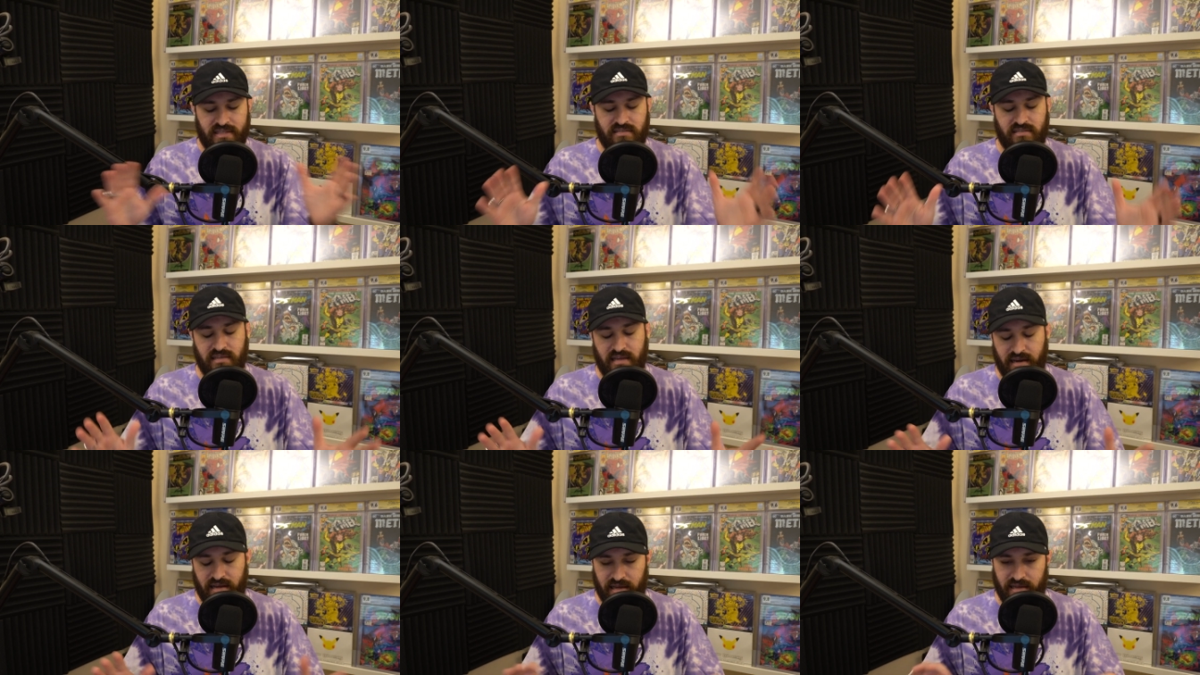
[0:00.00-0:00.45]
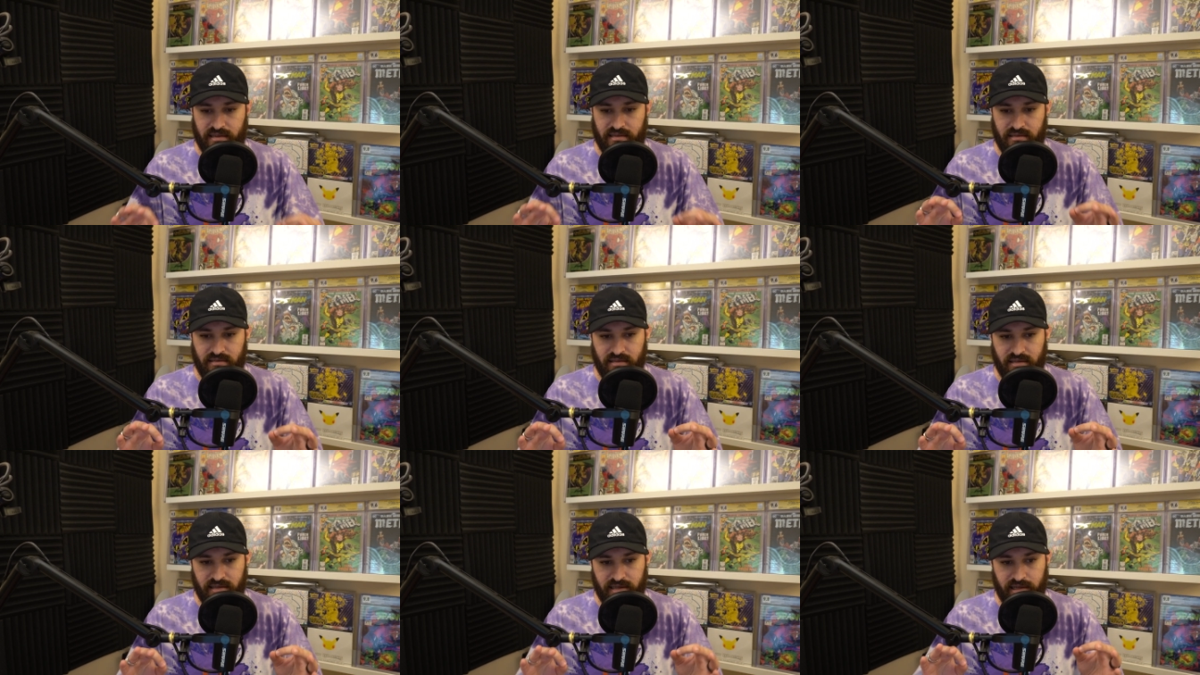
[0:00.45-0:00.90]
said,
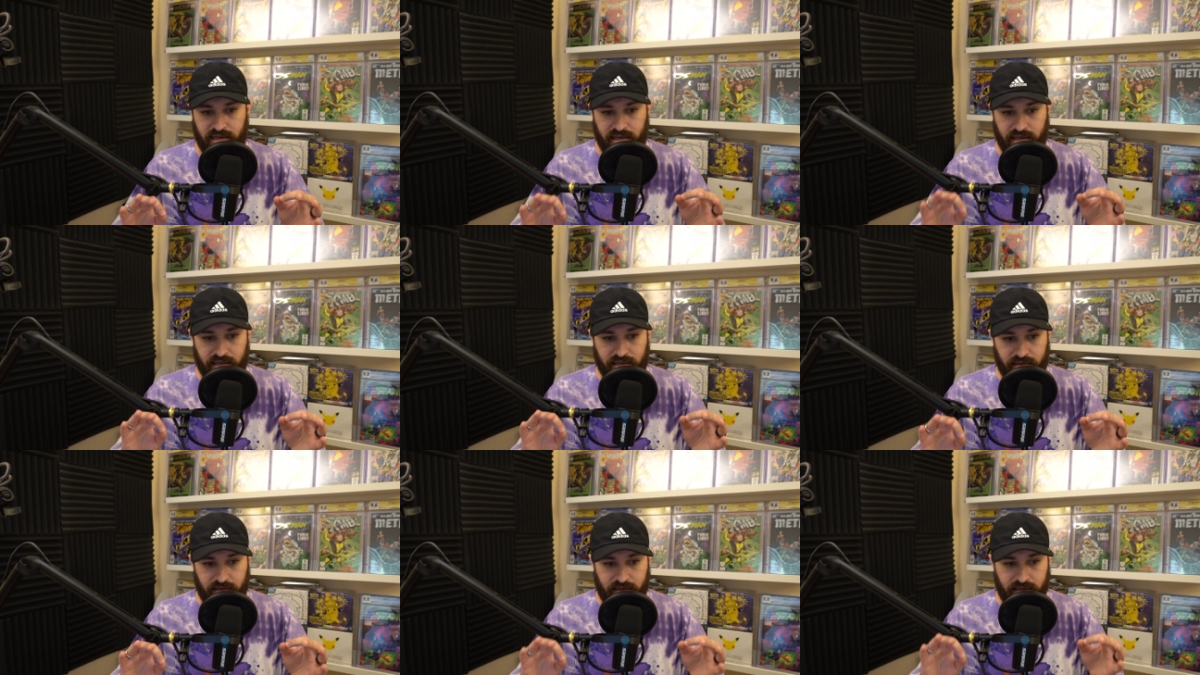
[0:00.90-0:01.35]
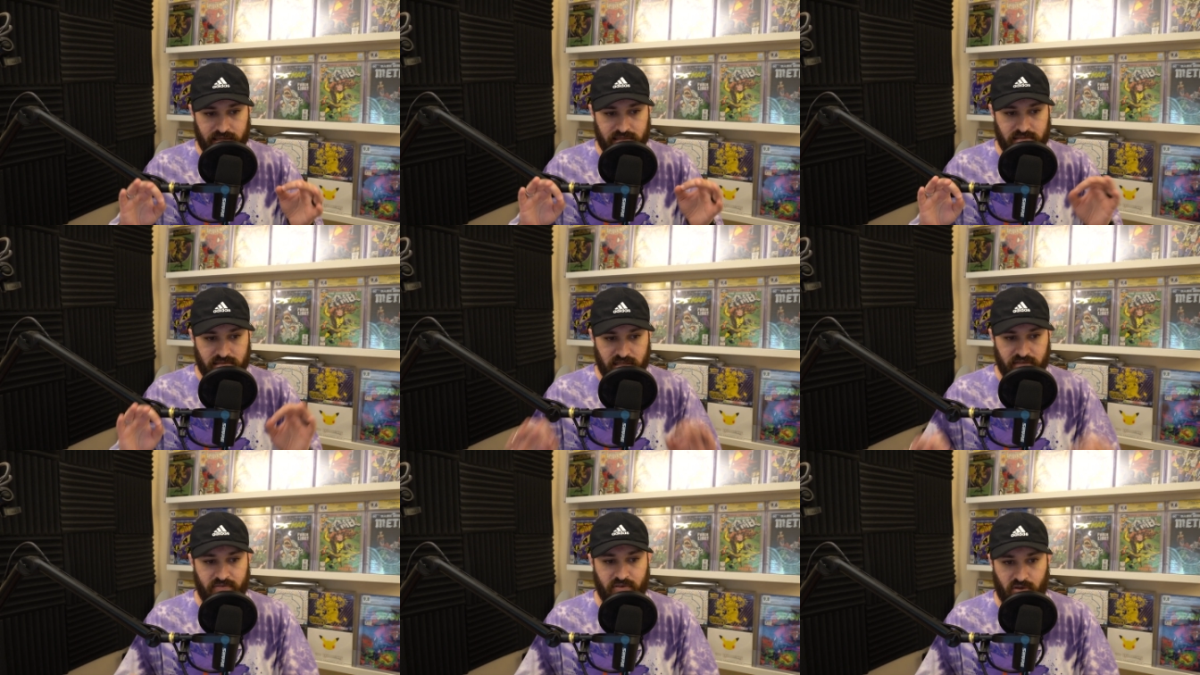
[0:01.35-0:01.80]
it is
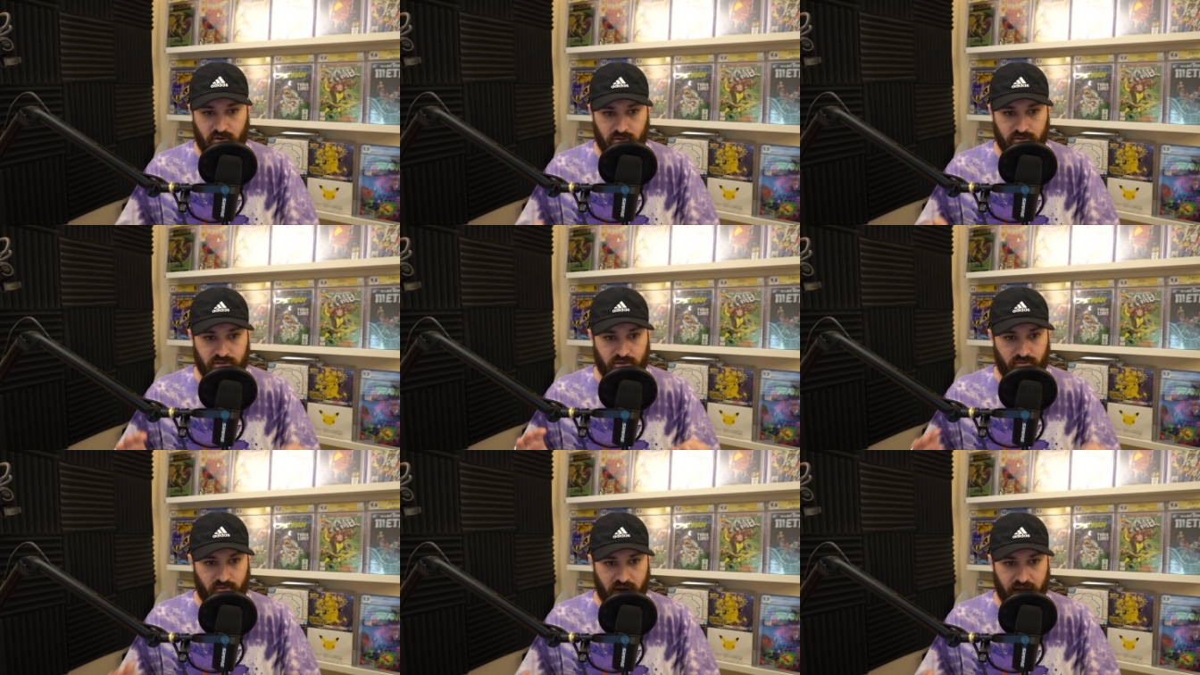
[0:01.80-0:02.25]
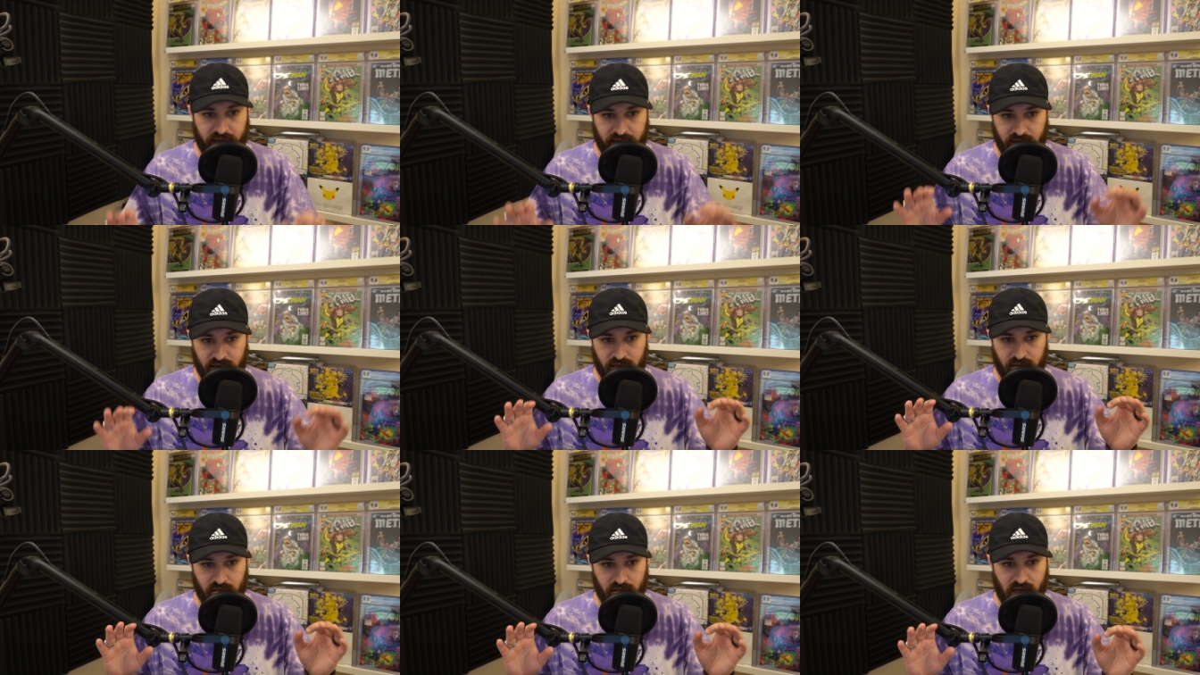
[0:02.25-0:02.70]
difficult to write,